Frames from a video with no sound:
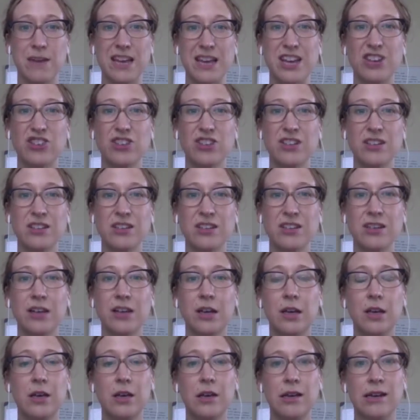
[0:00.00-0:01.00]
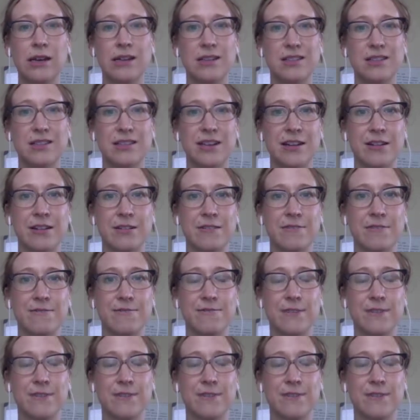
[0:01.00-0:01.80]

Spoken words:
patient, instead of